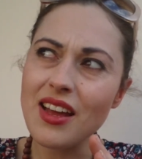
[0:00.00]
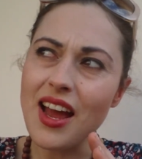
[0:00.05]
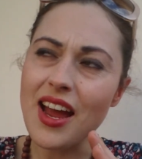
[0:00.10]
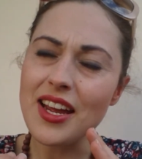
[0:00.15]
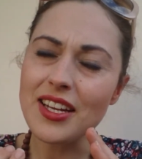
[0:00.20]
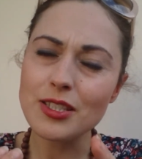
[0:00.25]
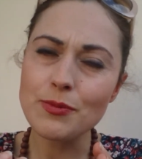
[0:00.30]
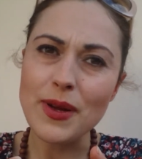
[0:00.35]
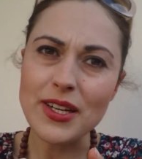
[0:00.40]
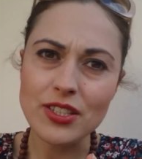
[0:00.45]
I
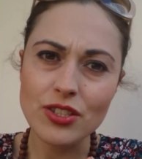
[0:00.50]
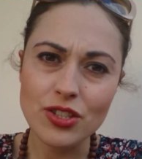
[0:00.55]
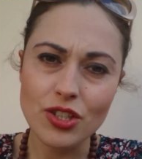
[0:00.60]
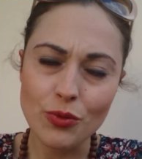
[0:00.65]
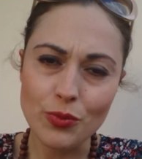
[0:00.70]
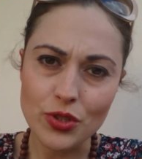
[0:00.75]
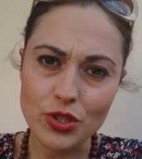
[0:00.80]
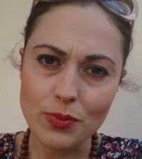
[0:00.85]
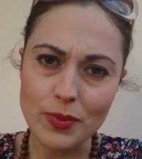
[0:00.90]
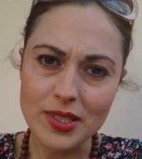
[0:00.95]
expected
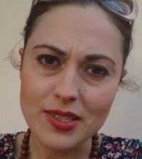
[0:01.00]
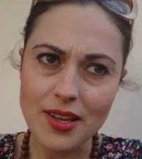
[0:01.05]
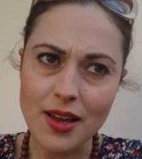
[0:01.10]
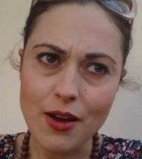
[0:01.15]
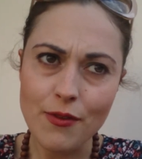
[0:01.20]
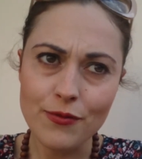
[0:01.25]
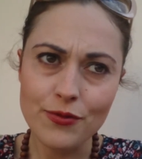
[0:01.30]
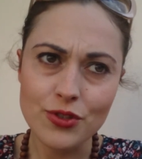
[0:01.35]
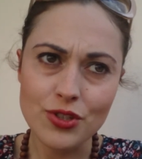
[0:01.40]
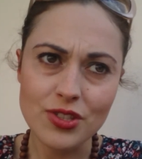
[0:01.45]
too much of
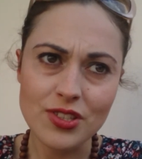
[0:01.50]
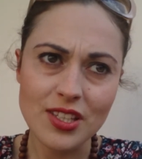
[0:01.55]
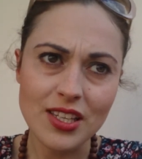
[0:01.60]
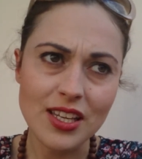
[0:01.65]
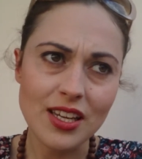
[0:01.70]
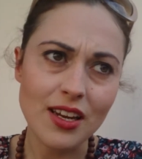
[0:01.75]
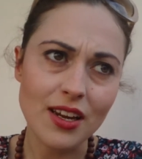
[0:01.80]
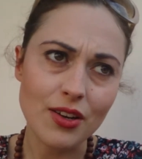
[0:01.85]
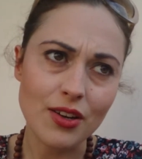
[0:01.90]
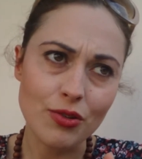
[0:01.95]
myself, just
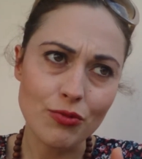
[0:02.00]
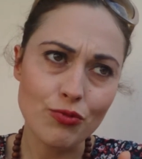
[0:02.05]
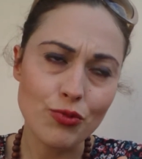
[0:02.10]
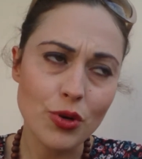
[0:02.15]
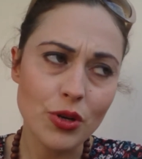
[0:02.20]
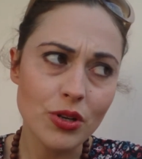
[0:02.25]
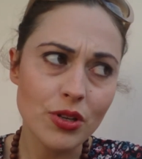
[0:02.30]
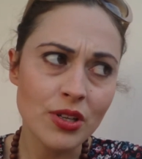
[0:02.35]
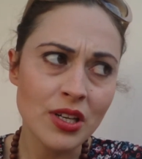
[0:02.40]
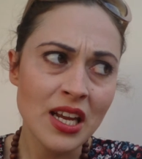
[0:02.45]
thinking I could
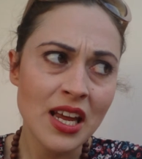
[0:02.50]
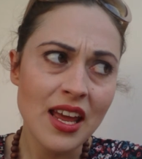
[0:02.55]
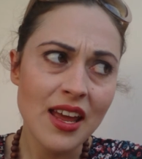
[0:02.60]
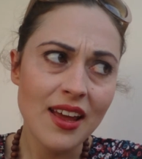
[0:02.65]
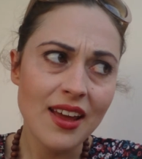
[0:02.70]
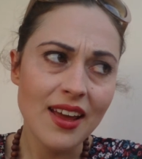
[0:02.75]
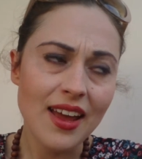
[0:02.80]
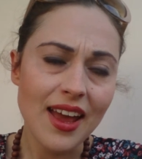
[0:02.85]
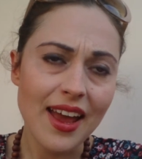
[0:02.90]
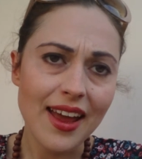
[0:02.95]
run,
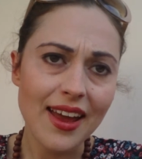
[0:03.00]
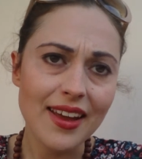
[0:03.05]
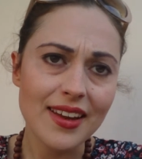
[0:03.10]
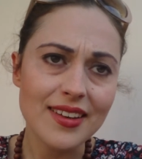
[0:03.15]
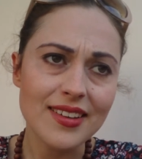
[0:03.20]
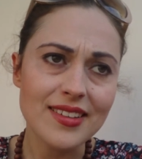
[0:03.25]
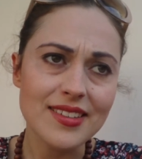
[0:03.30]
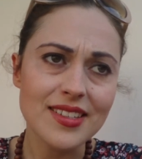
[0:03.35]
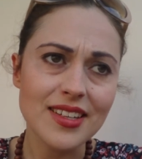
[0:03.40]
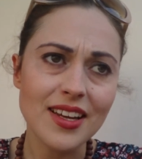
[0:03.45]

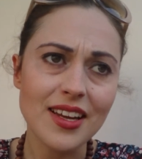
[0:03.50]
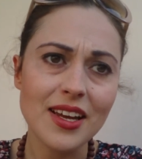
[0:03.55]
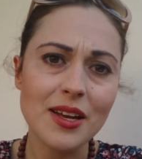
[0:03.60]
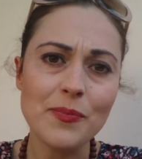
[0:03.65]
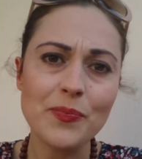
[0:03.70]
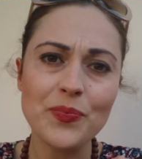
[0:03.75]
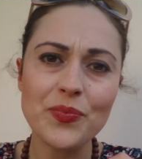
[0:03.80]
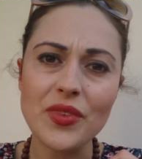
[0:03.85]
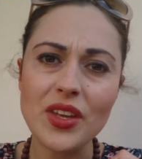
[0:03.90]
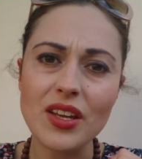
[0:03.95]
and
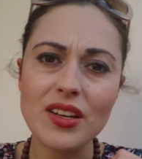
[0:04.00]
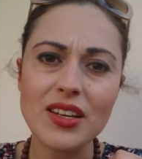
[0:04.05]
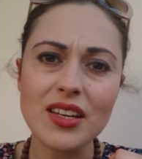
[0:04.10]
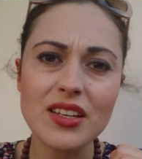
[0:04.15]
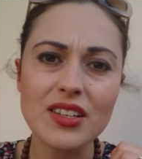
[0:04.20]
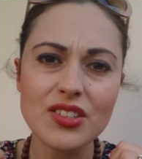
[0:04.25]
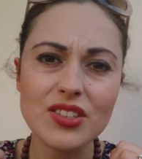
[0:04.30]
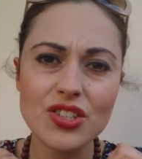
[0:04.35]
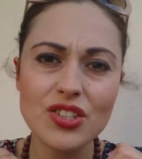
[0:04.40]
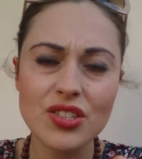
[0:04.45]

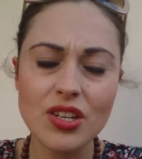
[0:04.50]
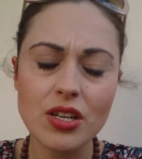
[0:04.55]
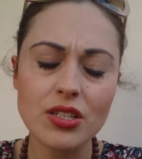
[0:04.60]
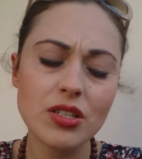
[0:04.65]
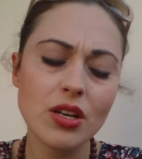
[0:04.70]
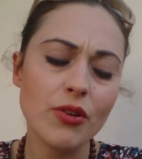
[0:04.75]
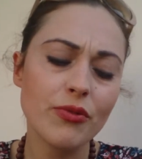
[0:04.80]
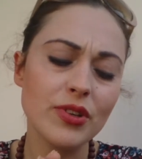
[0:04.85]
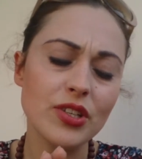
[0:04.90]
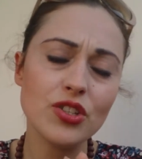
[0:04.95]
you
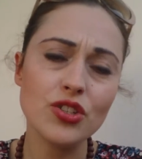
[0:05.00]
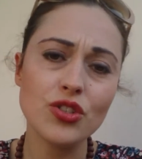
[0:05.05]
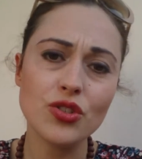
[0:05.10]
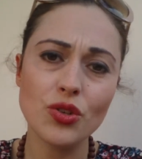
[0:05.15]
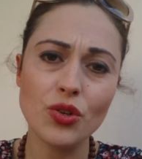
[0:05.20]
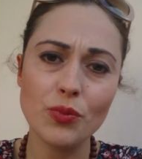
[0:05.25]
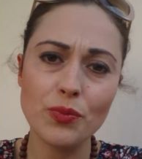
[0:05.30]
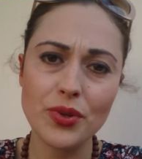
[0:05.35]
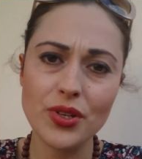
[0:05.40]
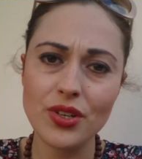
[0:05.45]
start off in
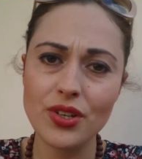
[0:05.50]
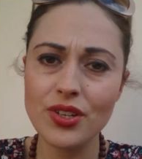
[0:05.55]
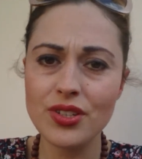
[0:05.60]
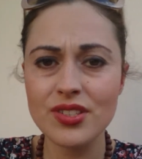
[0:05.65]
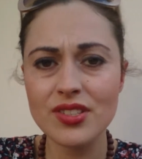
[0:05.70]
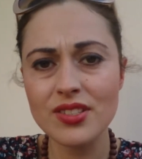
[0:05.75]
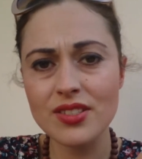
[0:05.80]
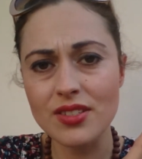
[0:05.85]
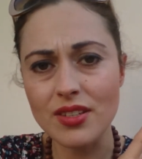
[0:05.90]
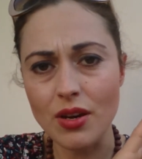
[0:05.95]
short
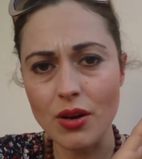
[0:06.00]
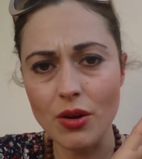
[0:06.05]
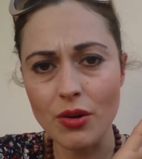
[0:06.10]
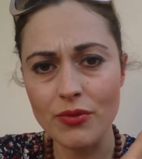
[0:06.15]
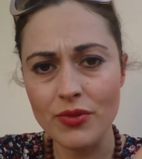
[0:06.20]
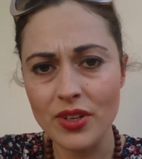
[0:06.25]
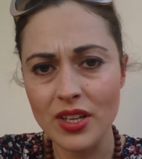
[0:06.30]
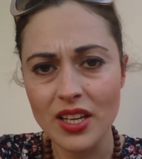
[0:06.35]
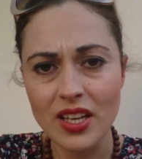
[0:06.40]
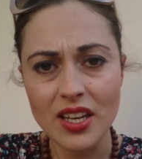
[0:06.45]
bursts
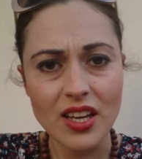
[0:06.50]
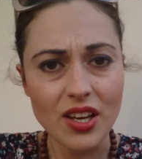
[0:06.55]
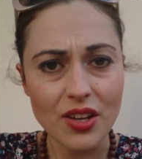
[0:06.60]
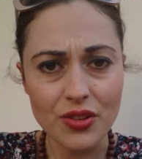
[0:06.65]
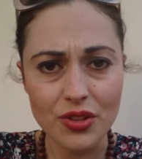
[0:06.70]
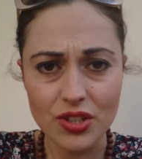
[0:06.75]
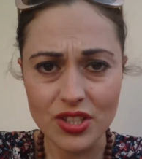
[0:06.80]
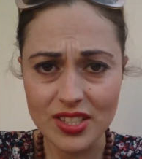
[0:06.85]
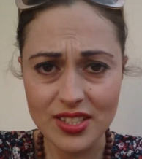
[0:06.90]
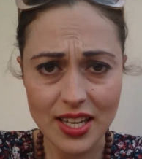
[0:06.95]
of a
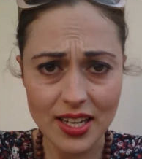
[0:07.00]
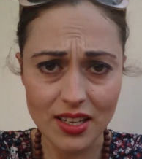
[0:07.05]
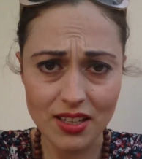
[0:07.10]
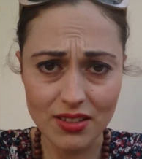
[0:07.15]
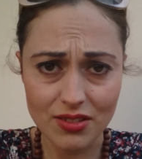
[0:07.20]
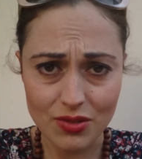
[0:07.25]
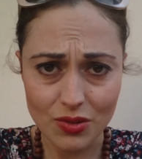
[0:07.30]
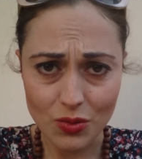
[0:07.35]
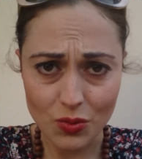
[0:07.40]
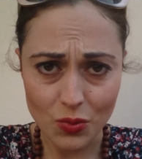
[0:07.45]

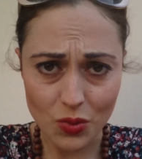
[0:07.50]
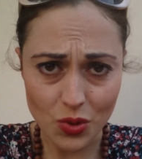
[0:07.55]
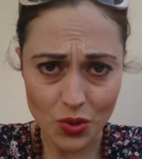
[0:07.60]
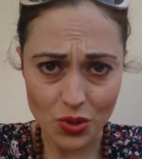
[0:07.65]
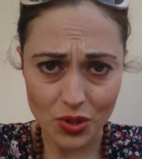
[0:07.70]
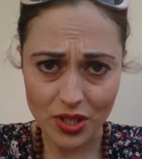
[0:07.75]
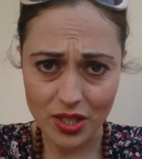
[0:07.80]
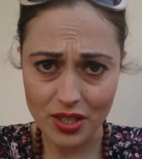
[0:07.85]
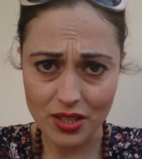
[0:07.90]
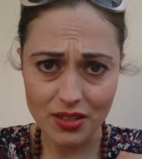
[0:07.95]
30-second
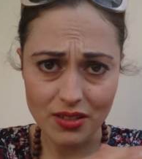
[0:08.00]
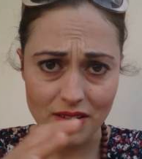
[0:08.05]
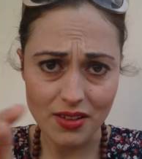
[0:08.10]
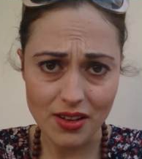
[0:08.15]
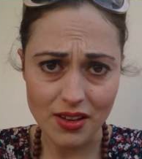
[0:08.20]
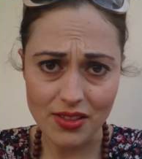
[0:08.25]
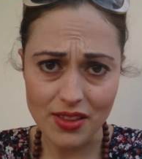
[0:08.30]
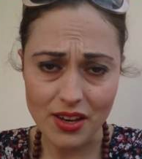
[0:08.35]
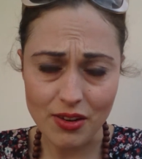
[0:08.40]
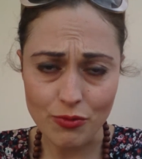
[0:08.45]
walk and
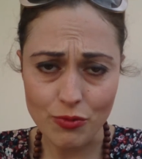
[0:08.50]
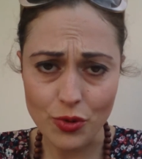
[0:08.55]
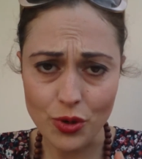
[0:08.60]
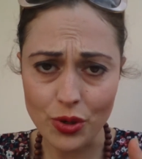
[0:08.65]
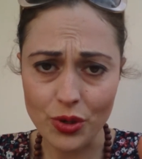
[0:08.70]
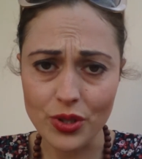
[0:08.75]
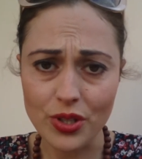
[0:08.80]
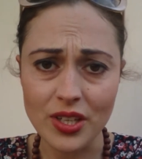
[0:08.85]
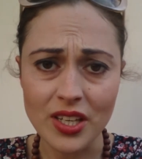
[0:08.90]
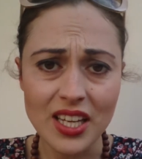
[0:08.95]
then a
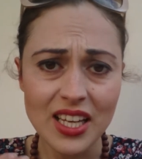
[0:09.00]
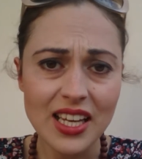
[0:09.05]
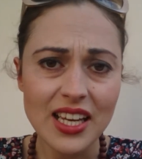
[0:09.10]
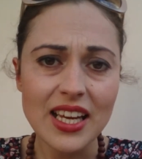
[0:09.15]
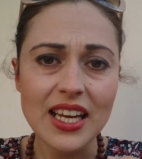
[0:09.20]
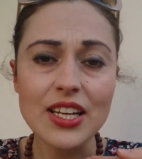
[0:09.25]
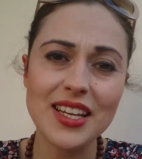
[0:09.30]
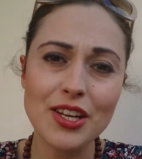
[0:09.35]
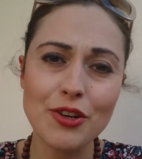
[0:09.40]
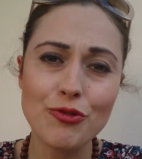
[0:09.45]
run, and
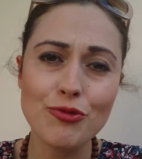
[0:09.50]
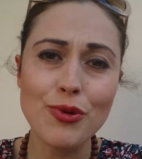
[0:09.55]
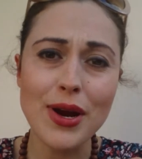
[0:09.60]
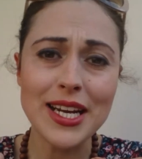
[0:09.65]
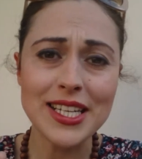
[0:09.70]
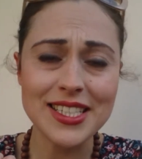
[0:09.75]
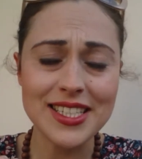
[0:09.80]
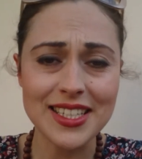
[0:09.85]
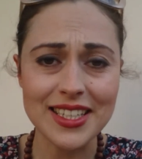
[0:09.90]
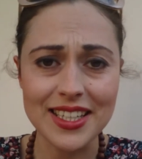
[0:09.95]
it
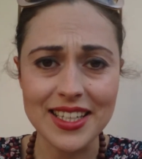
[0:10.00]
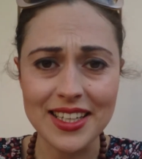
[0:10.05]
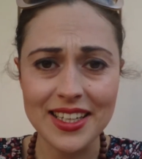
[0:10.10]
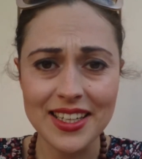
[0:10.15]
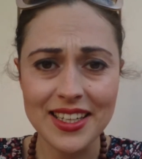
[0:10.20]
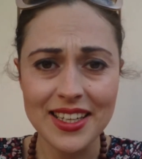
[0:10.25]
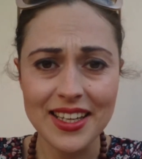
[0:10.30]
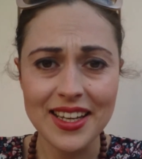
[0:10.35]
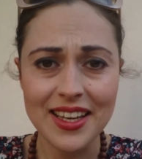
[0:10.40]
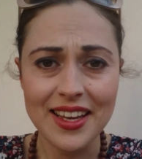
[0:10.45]

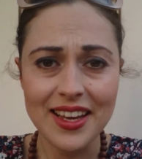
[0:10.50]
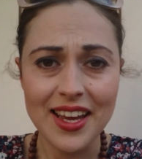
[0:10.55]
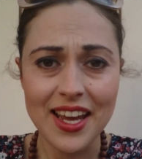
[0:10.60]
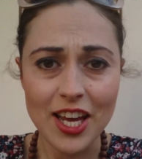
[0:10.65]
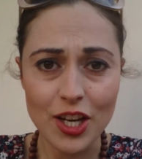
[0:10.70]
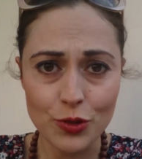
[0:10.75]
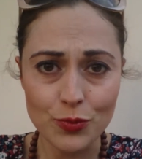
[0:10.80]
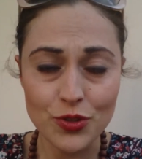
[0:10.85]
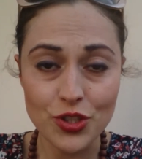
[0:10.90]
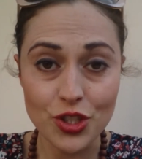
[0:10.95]
gradually
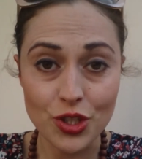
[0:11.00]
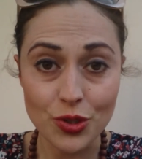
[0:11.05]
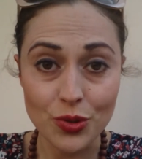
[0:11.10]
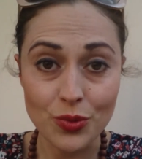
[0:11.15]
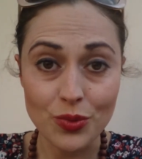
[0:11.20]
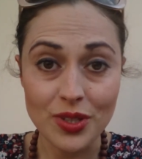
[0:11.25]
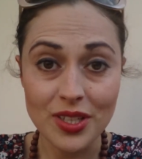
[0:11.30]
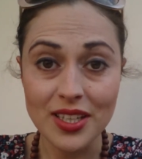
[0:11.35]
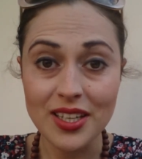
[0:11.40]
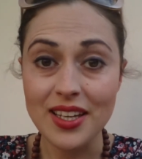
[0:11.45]
helps
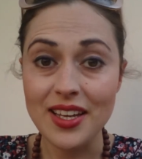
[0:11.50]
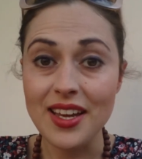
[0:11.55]
you.